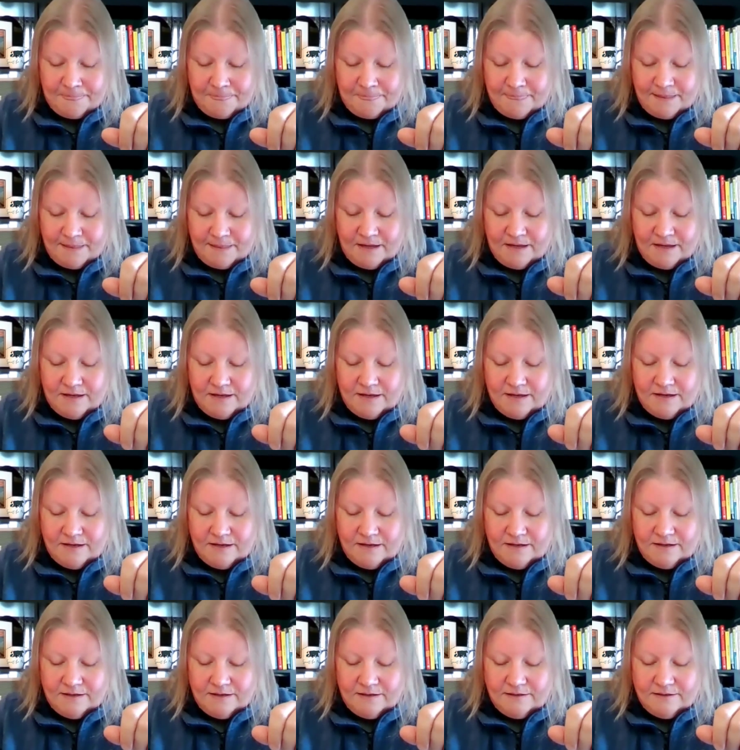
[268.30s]

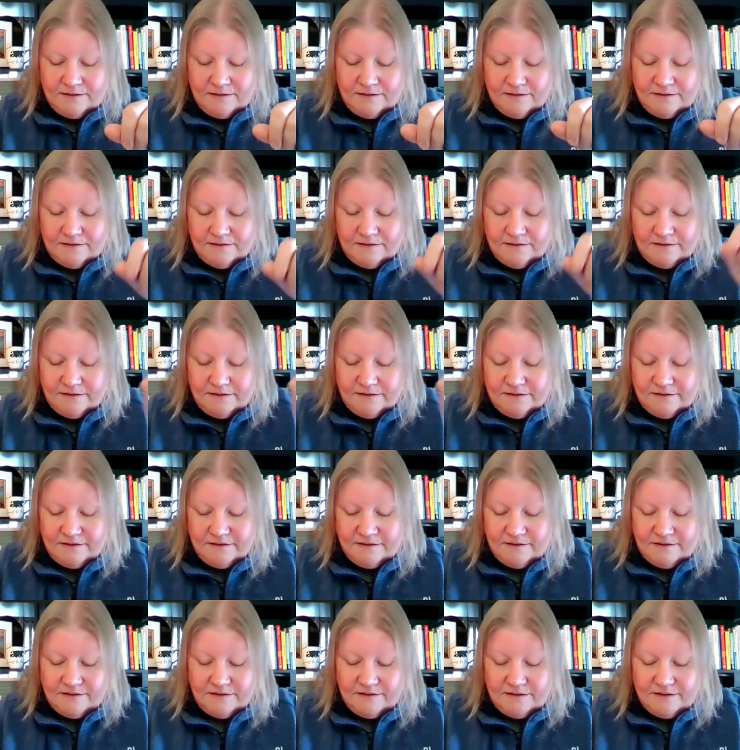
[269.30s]
Nobody speaks.